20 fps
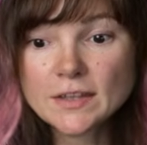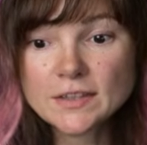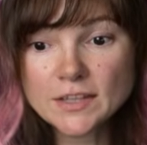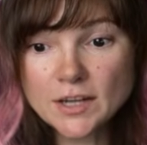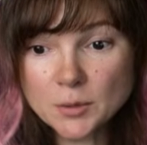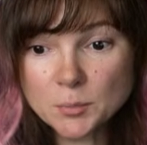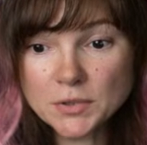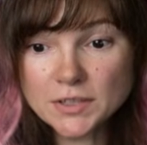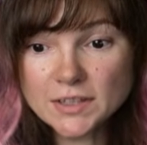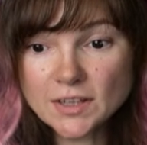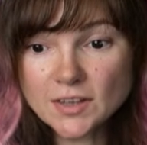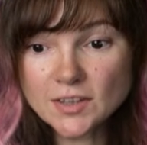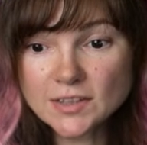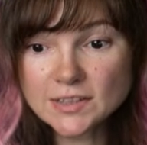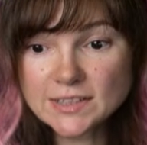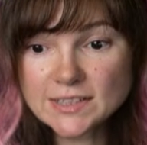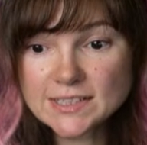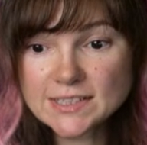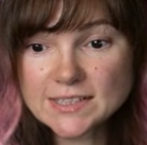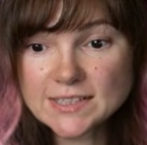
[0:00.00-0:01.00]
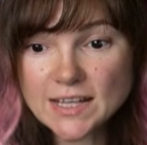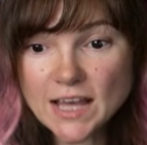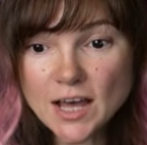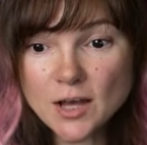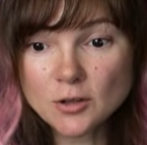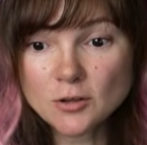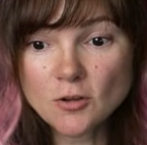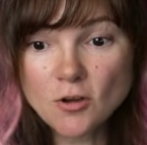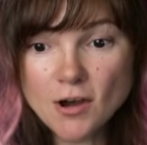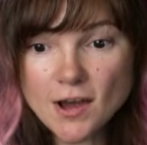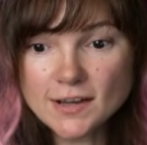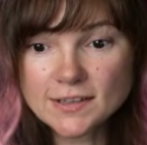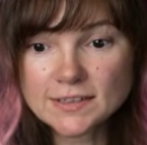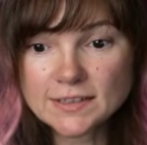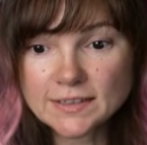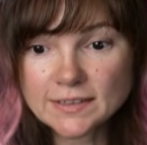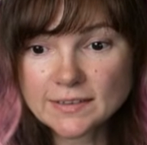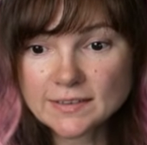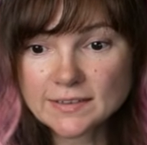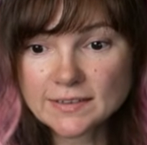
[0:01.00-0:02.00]
Terminal is now locked
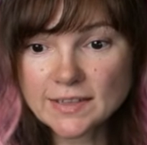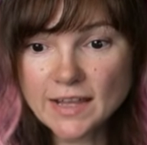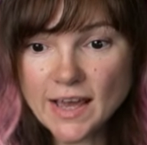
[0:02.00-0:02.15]
in